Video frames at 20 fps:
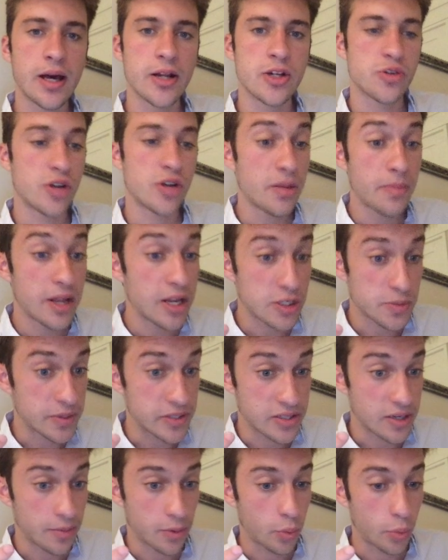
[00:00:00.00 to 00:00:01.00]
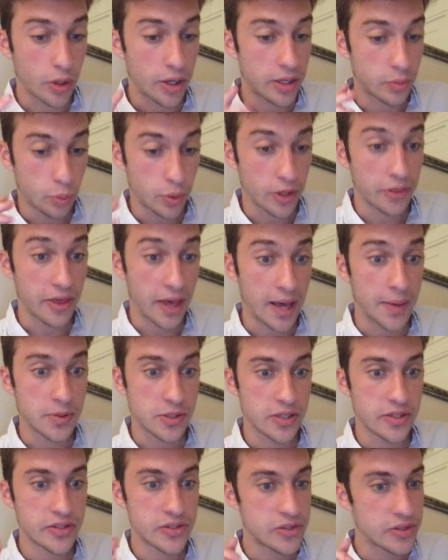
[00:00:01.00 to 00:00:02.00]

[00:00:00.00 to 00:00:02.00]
Trade management's number one with options.